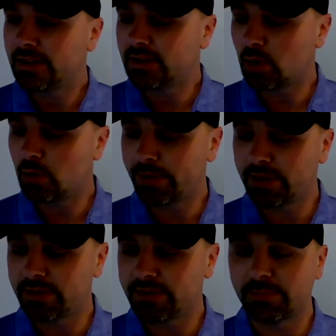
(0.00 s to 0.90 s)
slope
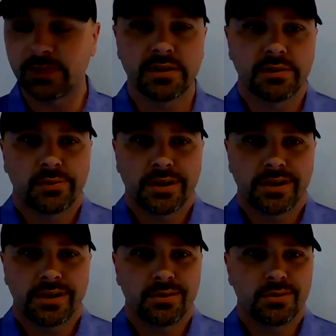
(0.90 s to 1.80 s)
is something that we
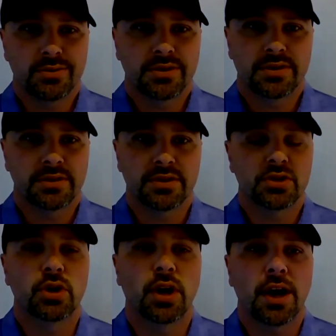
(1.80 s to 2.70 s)
use to
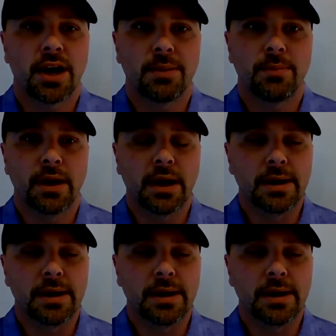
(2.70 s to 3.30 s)
describe